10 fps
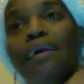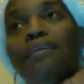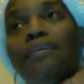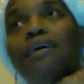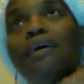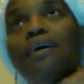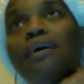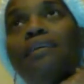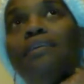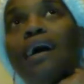and
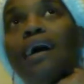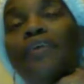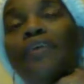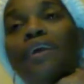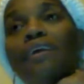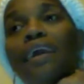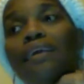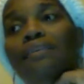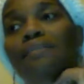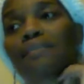
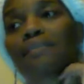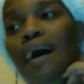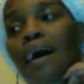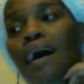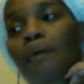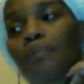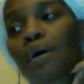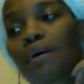nothing can stop.